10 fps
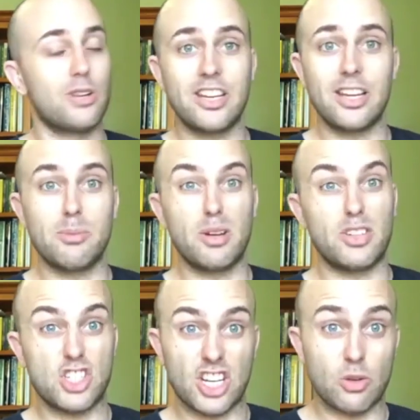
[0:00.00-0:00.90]
drinking a bit
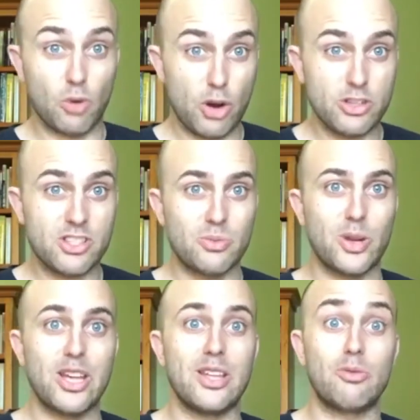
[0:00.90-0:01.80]
of a chicken roast
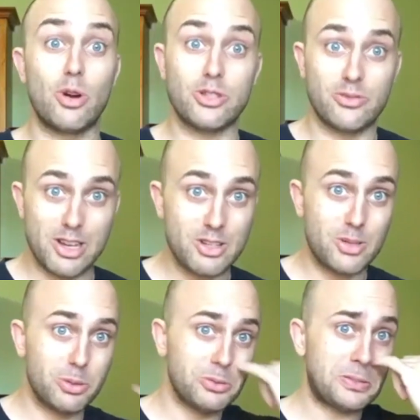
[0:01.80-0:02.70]
with roast
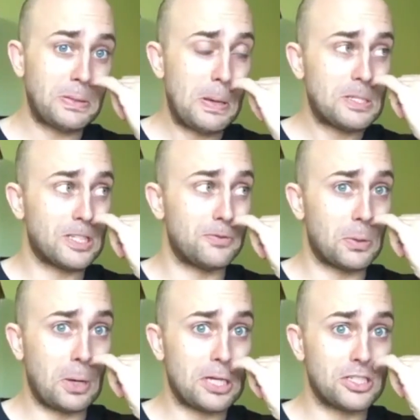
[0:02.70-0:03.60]
vegetables to give
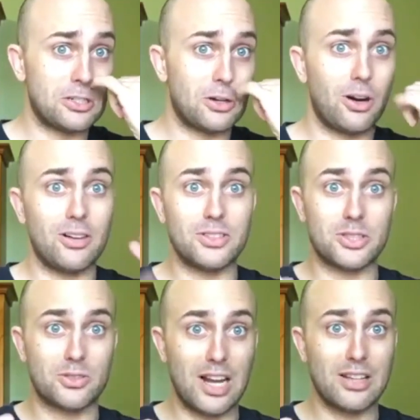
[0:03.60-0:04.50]
you an idea of
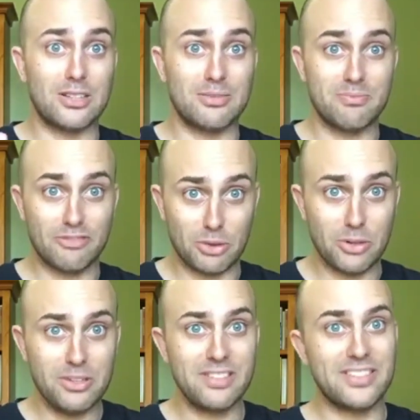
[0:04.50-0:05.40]
Australian
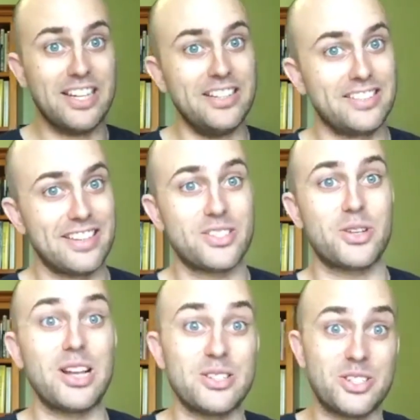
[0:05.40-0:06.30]
food,
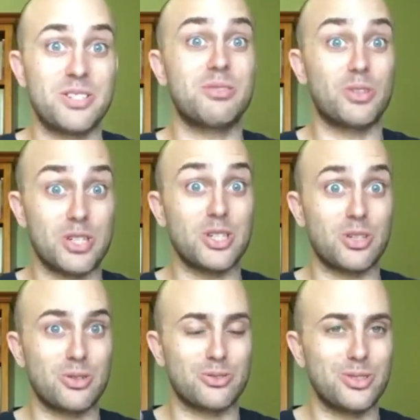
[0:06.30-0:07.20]
Australian
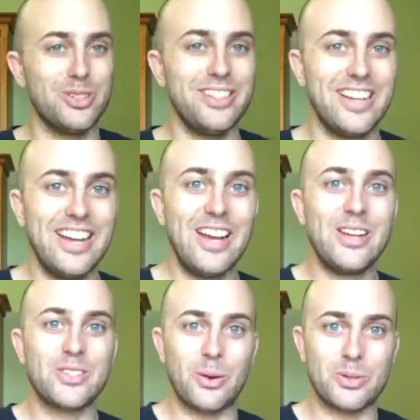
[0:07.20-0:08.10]
traditional food.
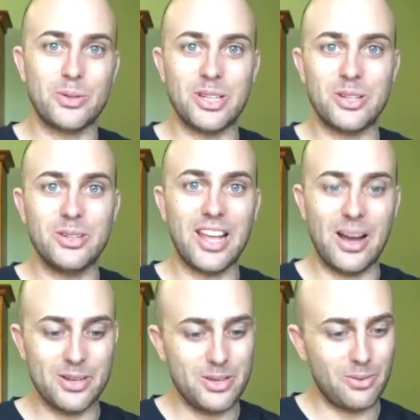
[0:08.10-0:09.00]
So it was really good.
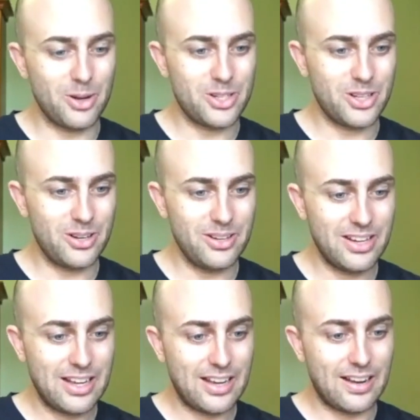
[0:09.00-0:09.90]
How are you, Rocio?
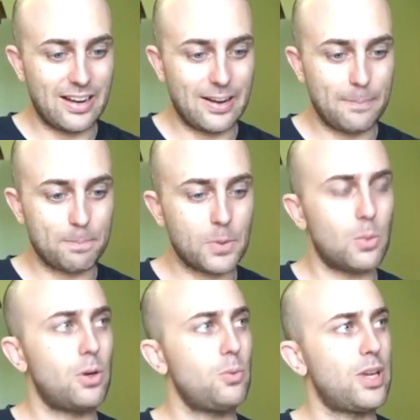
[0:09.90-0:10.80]

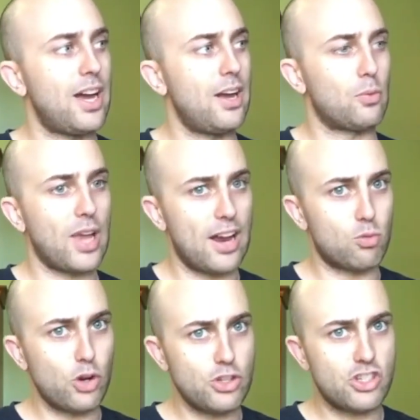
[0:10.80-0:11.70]
What did we have? We had a
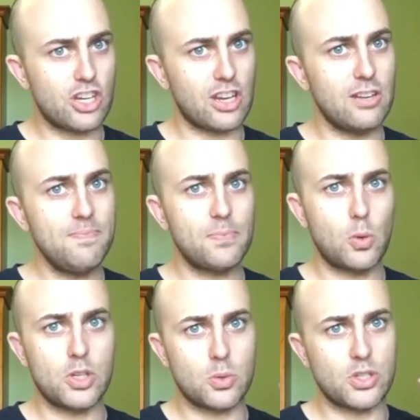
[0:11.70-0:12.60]
roast chicken,
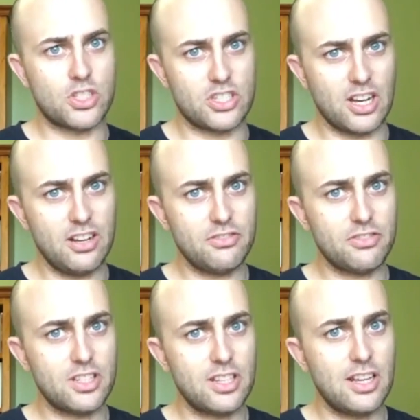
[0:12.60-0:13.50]
which was
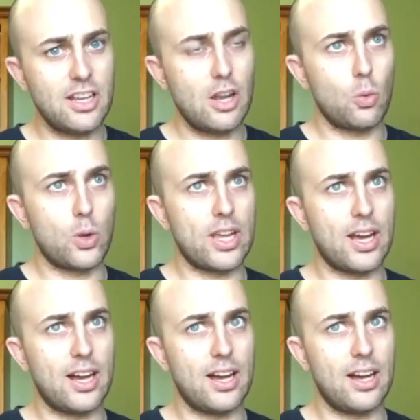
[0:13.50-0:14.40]
stuffed. We
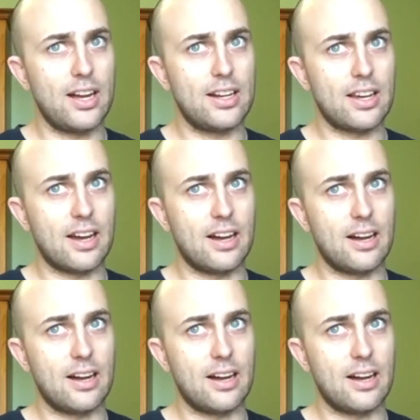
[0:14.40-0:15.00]
had